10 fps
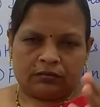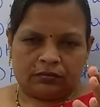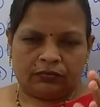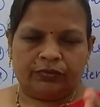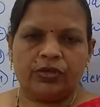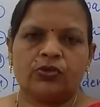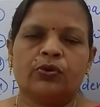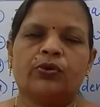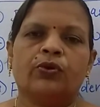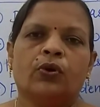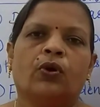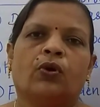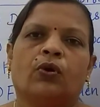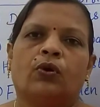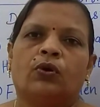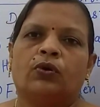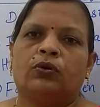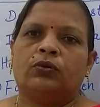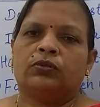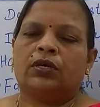we should know
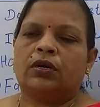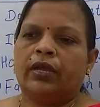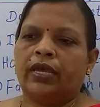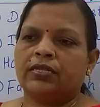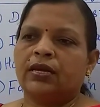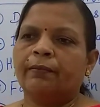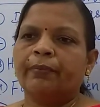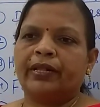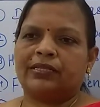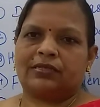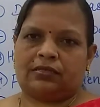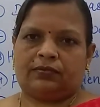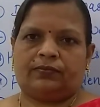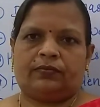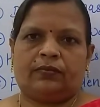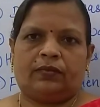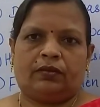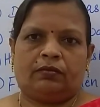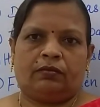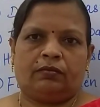the examples
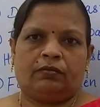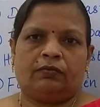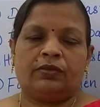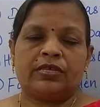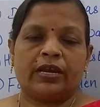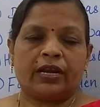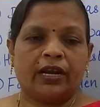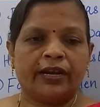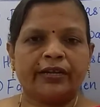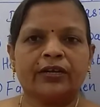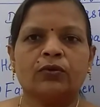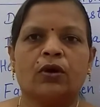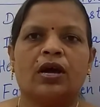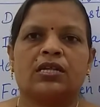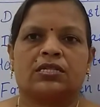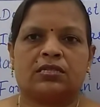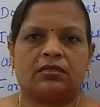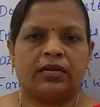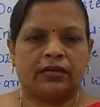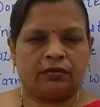which are related to us,
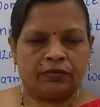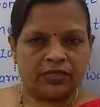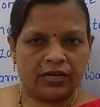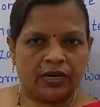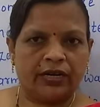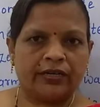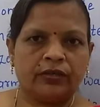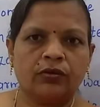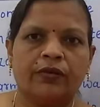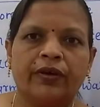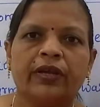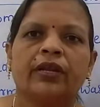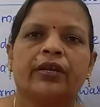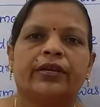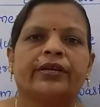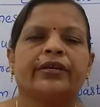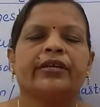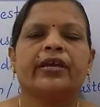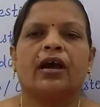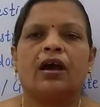that which are related to our
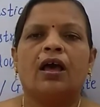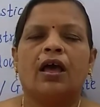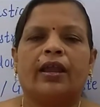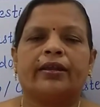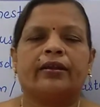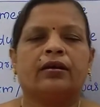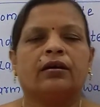India, and